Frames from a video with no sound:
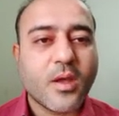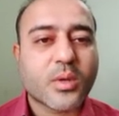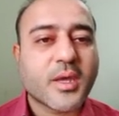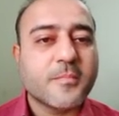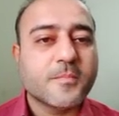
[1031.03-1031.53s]

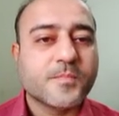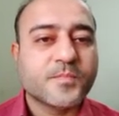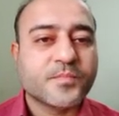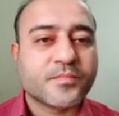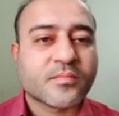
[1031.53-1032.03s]
Okay,
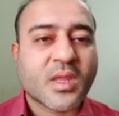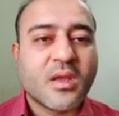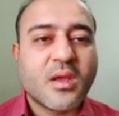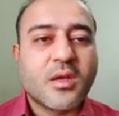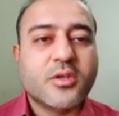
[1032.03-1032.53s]

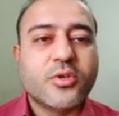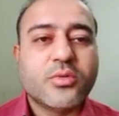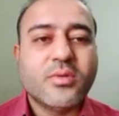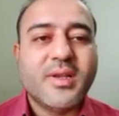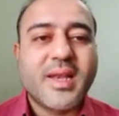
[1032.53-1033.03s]
due
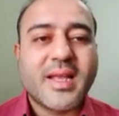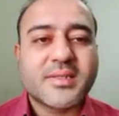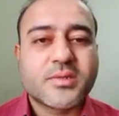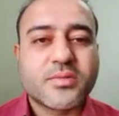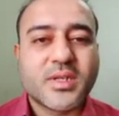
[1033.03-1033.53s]
to
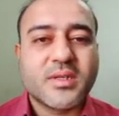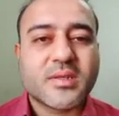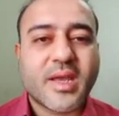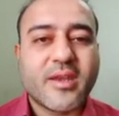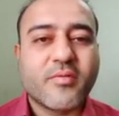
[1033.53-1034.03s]
less trees
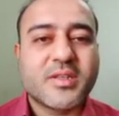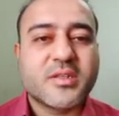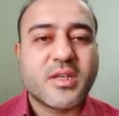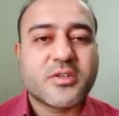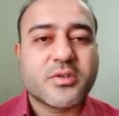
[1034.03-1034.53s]
and
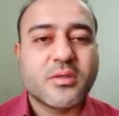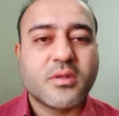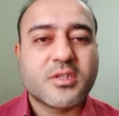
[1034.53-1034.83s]
vegetation,